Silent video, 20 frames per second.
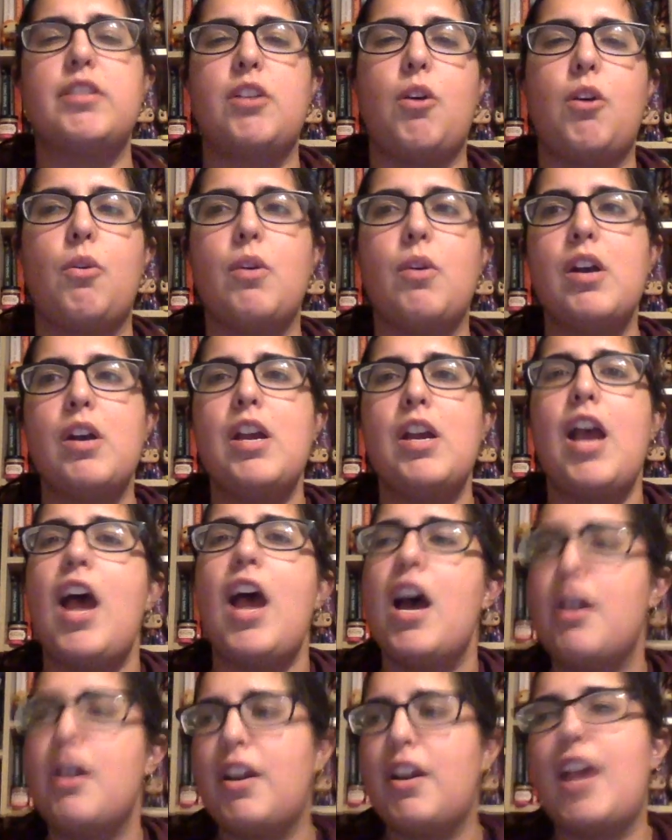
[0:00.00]
So,
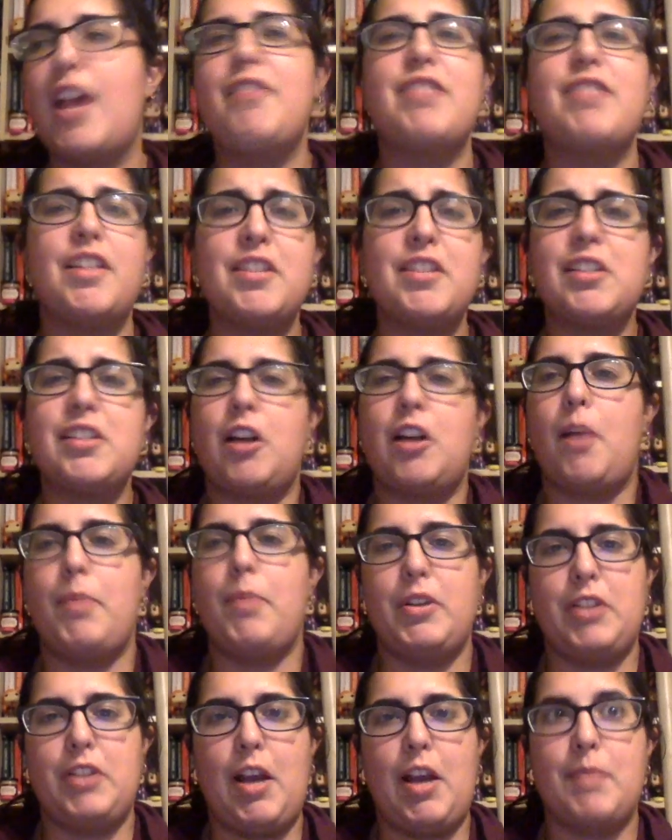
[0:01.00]
and I've said this a
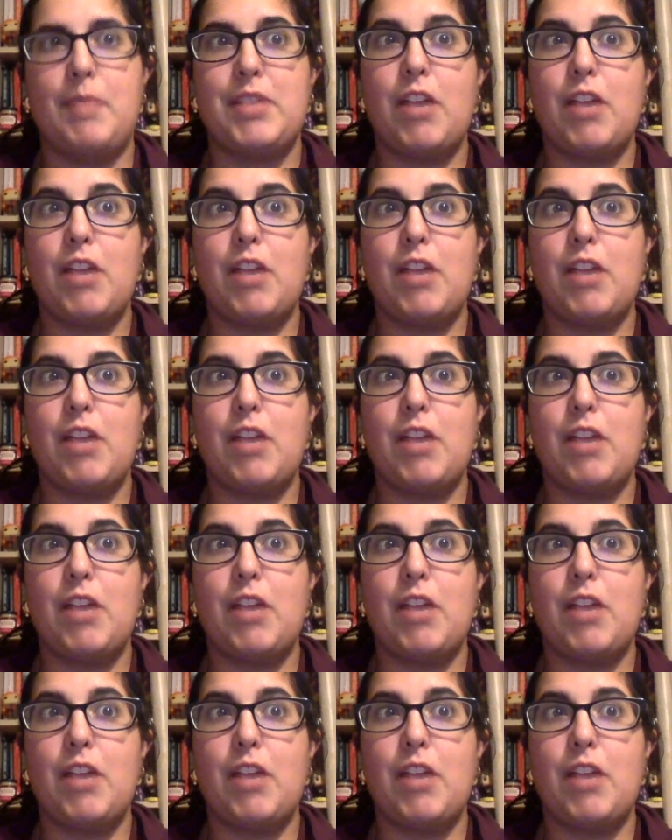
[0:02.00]
couple of times,